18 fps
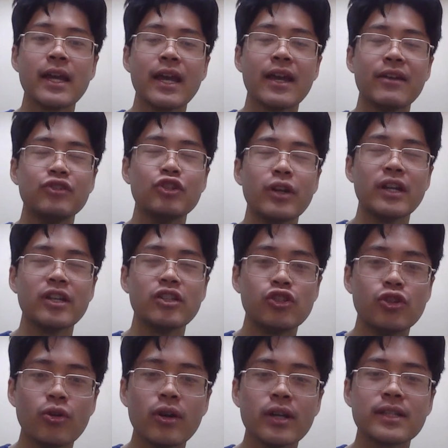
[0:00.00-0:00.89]
If you
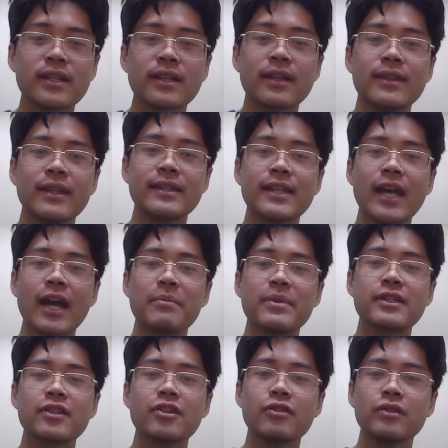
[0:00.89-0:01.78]
enjoyed this
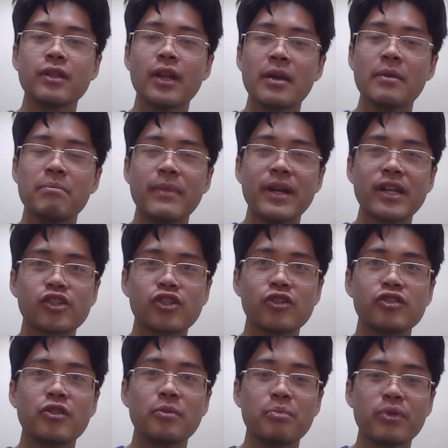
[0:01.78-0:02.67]
episode, make
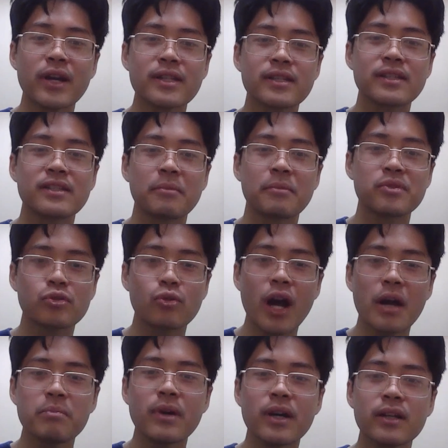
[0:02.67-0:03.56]
sure to press the
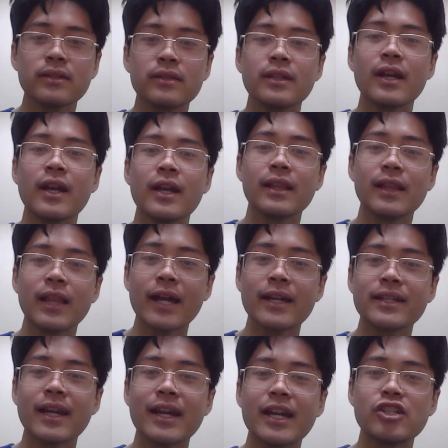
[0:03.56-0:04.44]
subscribe button,
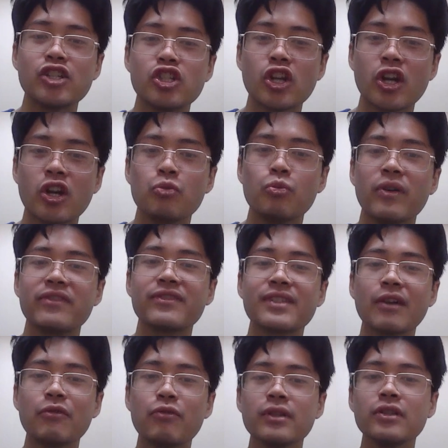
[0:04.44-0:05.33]
like, and share it with
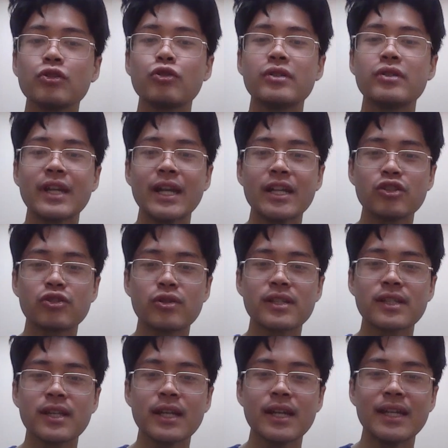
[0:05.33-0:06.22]
someone who's
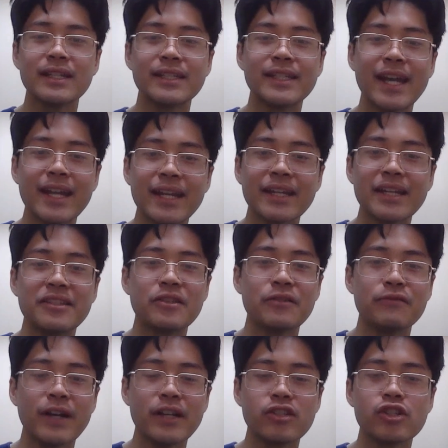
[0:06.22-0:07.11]
interested in getting
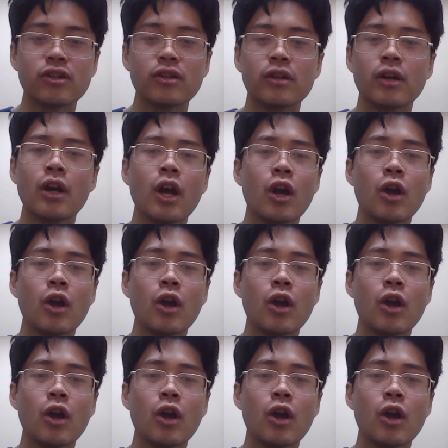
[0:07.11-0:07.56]
into venture.